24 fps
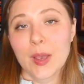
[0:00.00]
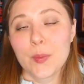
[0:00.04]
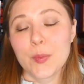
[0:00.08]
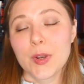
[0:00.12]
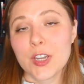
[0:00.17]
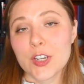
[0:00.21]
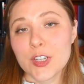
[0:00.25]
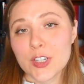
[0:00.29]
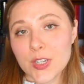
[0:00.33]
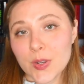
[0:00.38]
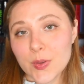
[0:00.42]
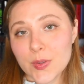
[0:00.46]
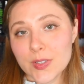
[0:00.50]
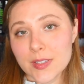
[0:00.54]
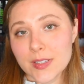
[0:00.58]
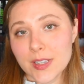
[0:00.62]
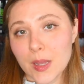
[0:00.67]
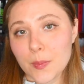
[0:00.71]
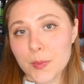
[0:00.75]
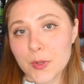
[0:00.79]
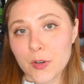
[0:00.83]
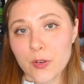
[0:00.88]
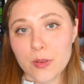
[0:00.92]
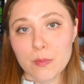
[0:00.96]
And when he shows
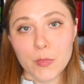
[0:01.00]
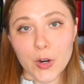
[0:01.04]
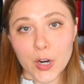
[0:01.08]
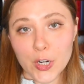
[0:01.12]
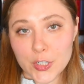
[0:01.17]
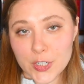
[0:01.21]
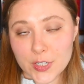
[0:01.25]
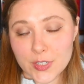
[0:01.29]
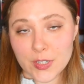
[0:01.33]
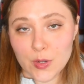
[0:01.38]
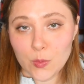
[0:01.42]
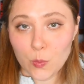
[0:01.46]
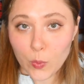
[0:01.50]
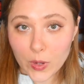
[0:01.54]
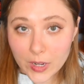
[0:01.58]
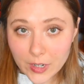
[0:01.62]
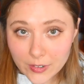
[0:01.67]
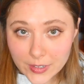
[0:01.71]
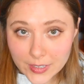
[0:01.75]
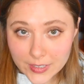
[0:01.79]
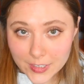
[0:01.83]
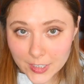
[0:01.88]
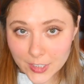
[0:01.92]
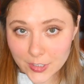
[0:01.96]
up, he marches in
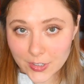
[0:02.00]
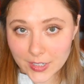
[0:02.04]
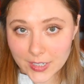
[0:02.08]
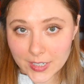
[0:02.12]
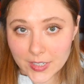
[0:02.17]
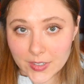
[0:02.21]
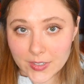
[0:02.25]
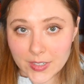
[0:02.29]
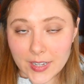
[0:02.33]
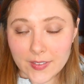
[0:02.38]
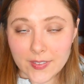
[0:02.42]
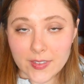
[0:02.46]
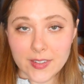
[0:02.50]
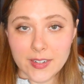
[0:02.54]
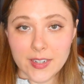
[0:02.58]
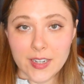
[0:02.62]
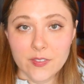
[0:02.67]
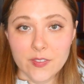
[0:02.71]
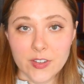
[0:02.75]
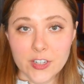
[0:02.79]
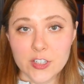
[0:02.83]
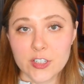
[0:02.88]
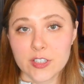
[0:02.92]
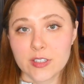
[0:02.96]
wearing the crown. And then he
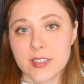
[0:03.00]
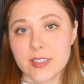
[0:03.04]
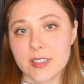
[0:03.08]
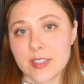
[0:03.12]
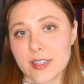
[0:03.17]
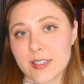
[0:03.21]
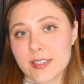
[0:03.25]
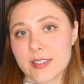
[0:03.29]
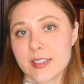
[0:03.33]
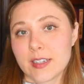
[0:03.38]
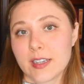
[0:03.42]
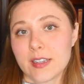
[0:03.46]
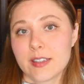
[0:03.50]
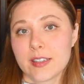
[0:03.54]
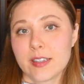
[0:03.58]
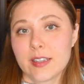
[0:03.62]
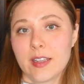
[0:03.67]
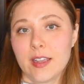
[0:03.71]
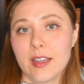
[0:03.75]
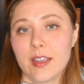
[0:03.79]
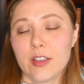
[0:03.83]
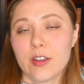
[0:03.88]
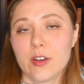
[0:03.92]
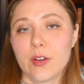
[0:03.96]
eventually does tell the king,